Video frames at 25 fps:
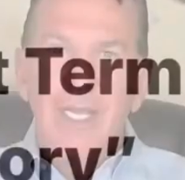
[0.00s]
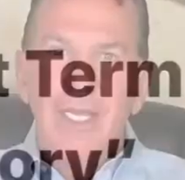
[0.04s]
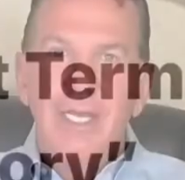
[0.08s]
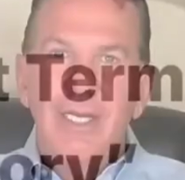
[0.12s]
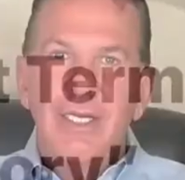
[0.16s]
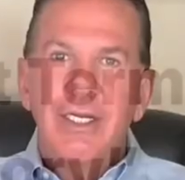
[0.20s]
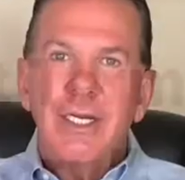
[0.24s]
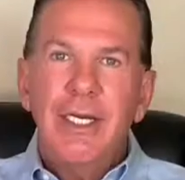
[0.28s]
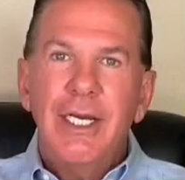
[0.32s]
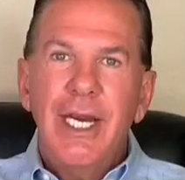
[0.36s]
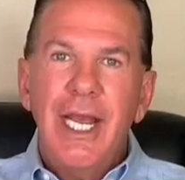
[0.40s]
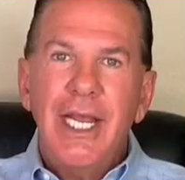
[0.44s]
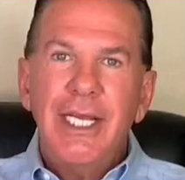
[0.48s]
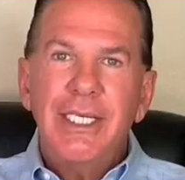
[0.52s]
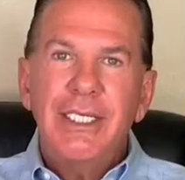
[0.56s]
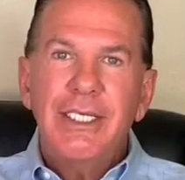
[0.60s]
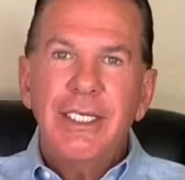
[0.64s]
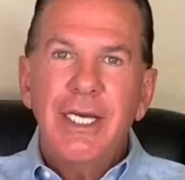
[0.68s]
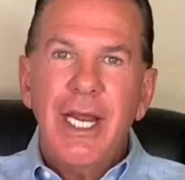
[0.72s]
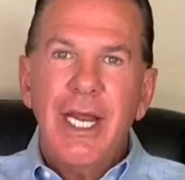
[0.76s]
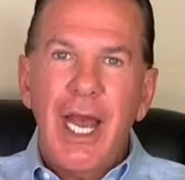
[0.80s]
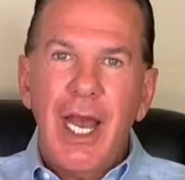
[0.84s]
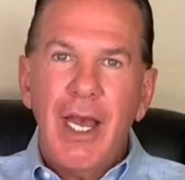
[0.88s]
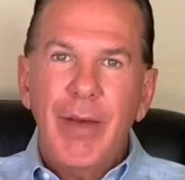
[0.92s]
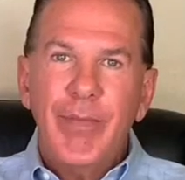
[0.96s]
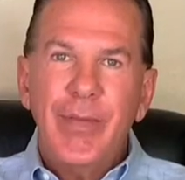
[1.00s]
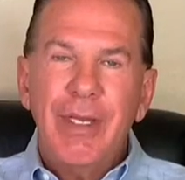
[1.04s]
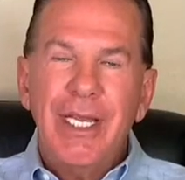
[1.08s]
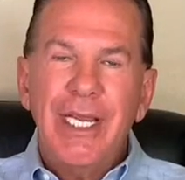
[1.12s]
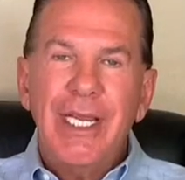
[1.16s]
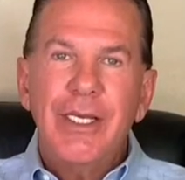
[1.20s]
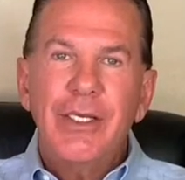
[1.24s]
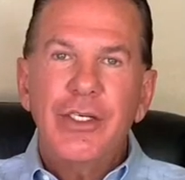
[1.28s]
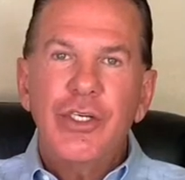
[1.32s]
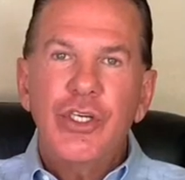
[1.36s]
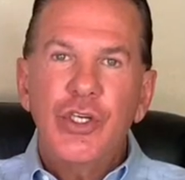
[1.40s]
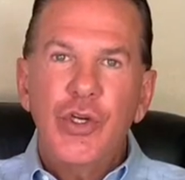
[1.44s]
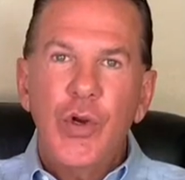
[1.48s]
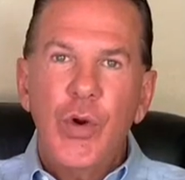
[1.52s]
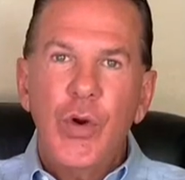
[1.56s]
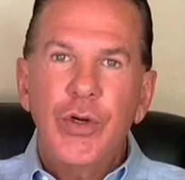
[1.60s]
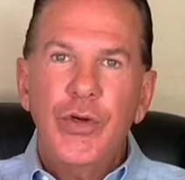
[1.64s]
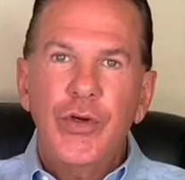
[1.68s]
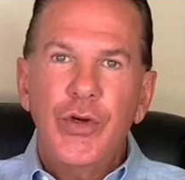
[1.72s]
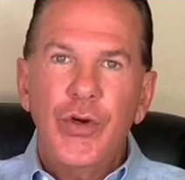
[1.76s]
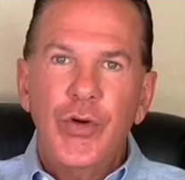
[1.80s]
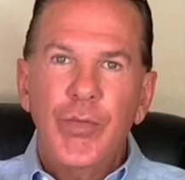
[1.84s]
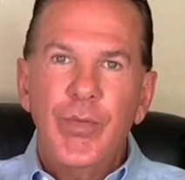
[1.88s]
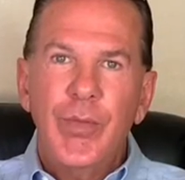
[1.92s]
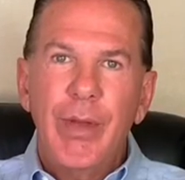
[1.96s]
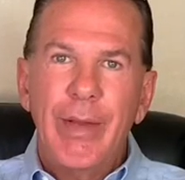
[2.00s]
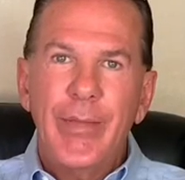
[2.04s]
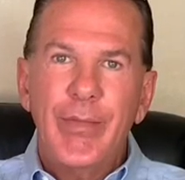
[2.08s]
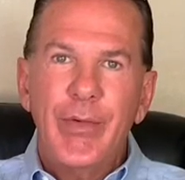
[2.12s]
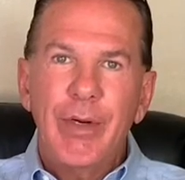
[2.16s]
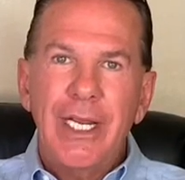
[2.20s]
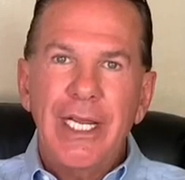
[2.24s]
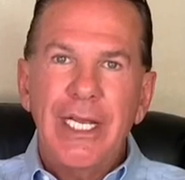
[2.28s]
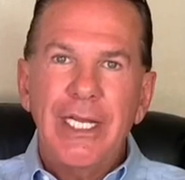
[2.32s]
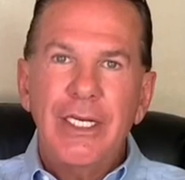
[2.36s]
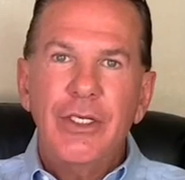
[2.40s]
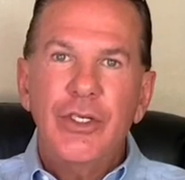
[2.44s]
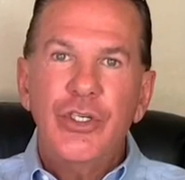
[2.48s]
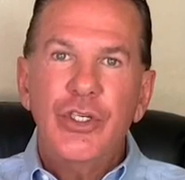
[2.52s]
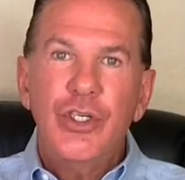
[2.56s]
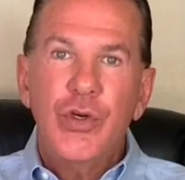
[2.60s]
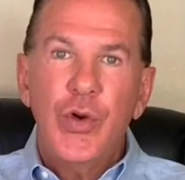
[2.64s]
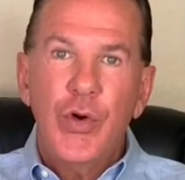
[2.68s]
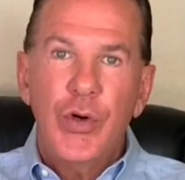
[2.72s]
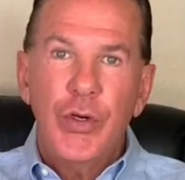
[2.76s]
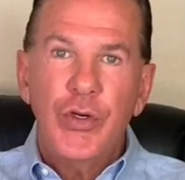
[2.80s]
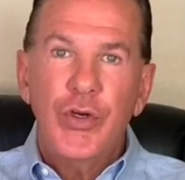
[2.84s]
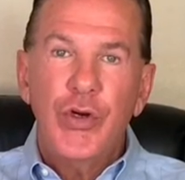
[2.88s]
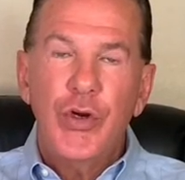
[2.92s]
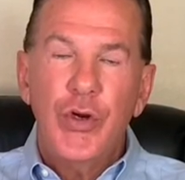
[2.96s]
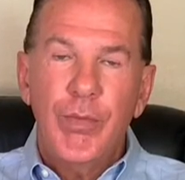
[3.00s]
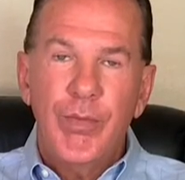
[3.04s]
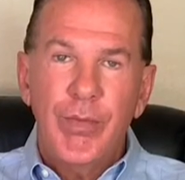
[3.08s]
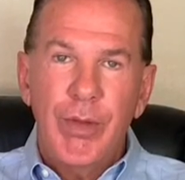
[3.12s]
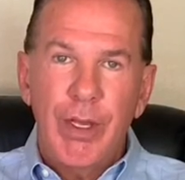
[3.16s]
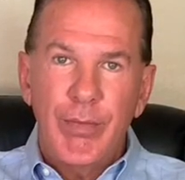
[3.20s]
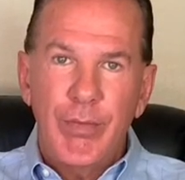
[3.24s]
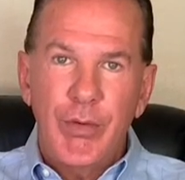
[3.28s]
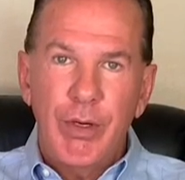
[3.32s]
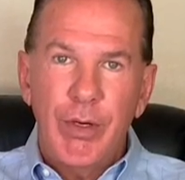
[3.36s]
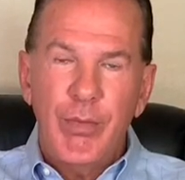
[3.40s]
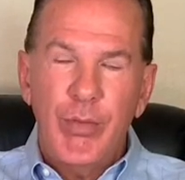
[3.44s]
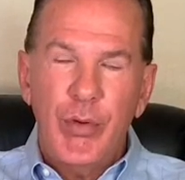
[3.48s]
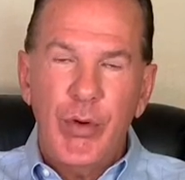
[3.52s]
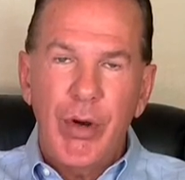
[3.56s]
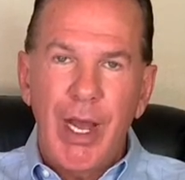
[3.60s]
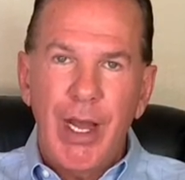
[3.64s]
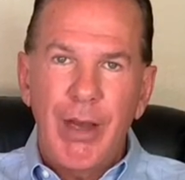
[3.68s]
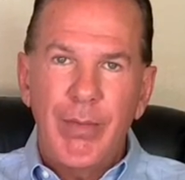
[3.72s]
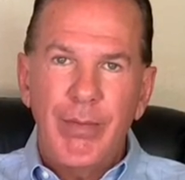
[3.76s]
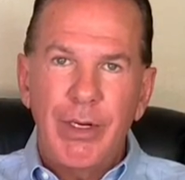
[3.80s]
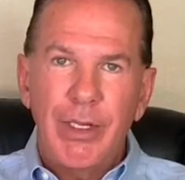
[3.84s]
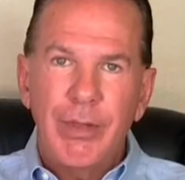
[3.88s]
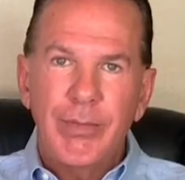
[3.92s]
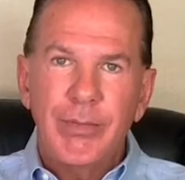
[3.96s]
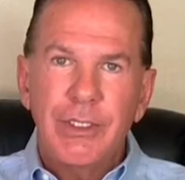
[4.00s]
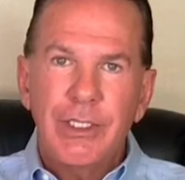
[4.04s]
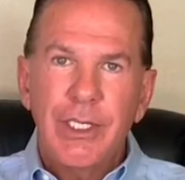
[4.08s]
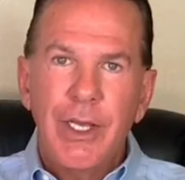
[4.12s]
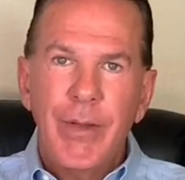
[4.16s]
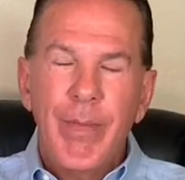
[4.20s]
Today's topic is short-term memory and short-term memory problems.